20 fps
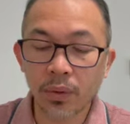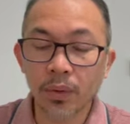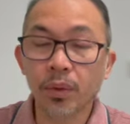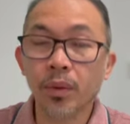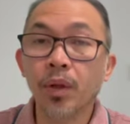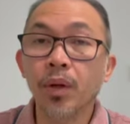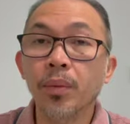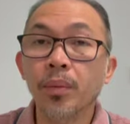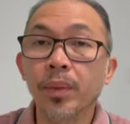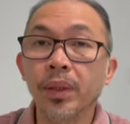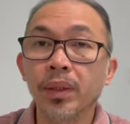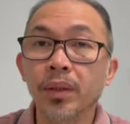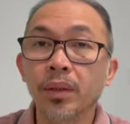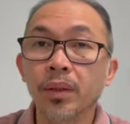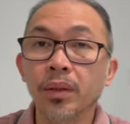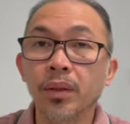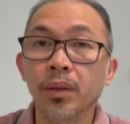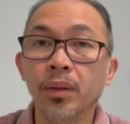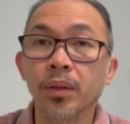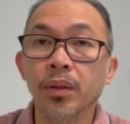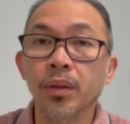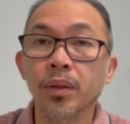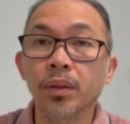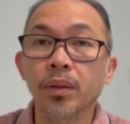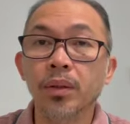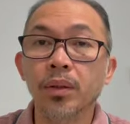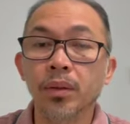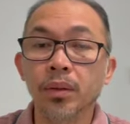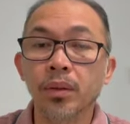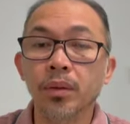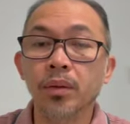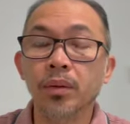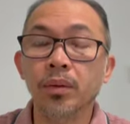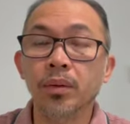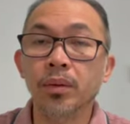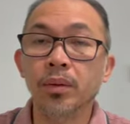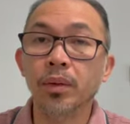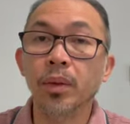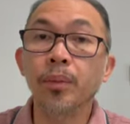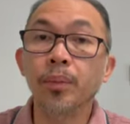comments or
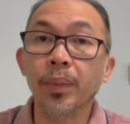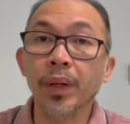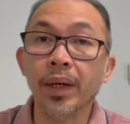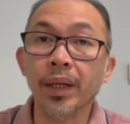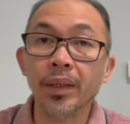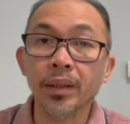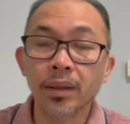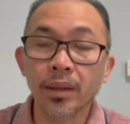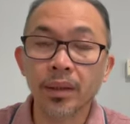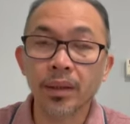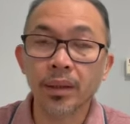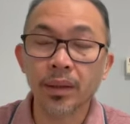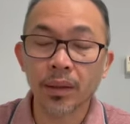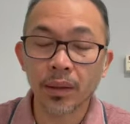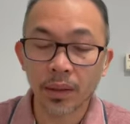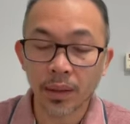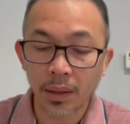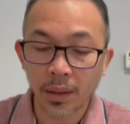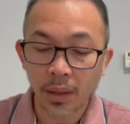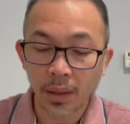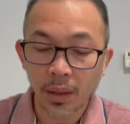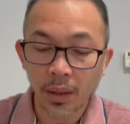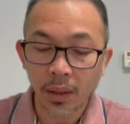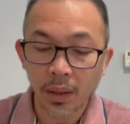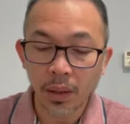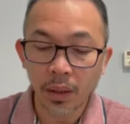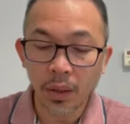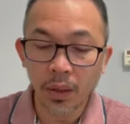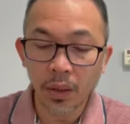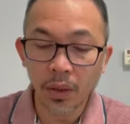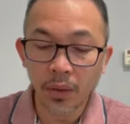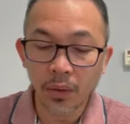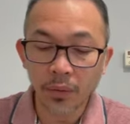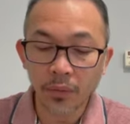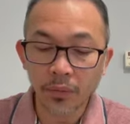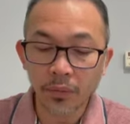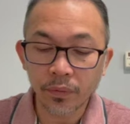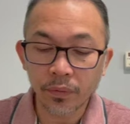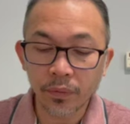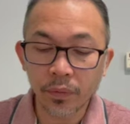complaints
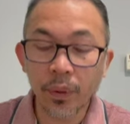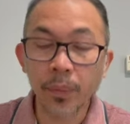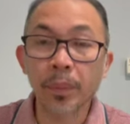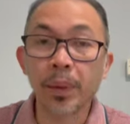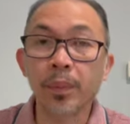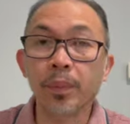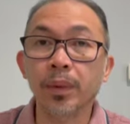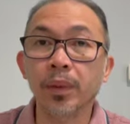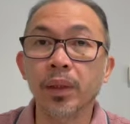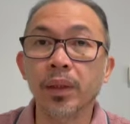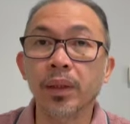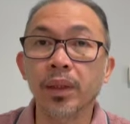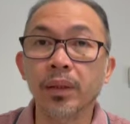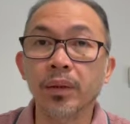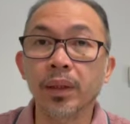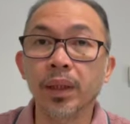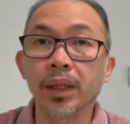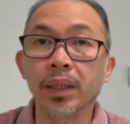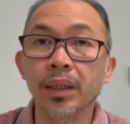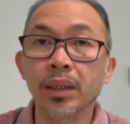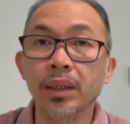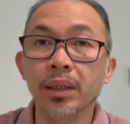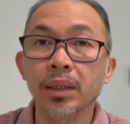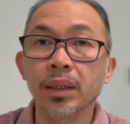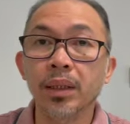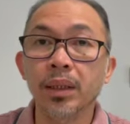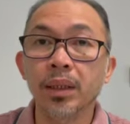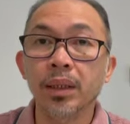of the people around us,